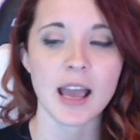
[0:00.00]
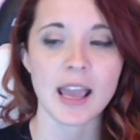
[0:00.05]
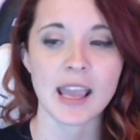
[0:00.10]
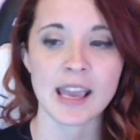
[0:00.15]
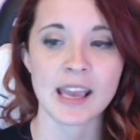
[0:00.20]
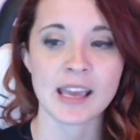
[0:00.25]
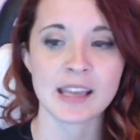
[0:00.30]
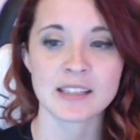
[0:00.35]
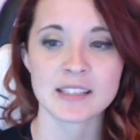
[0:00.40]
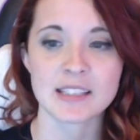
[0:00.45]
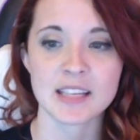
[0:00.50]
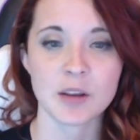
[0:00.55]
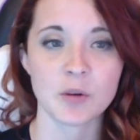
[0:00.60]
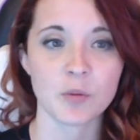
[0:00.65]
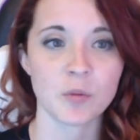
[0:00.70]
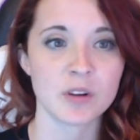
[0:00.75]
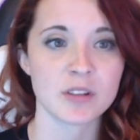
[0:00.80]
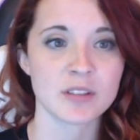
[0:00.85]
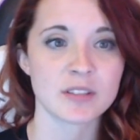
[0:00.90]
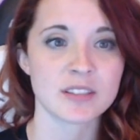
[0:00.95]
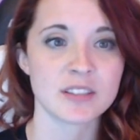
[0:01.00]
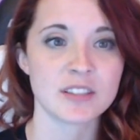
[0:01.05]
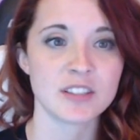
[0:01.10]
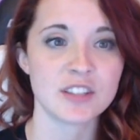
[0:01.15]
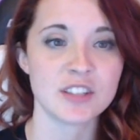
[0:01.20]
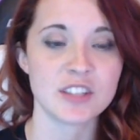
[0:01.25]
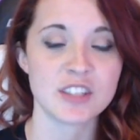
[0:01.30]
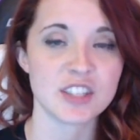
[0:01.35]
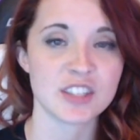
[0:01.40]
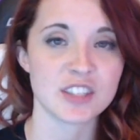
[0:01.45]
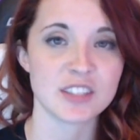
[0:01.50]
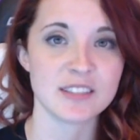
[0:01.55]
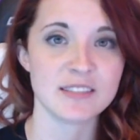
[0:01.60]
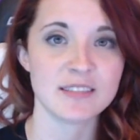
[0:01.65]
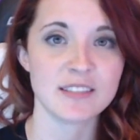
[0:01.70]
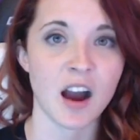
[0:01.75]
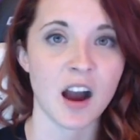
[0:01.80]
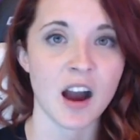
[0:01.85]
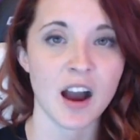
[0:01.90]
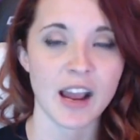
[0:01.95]
and it was just
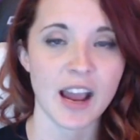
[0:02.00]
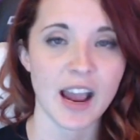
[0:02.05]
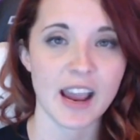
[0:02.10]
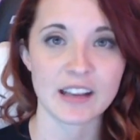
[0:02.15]
not.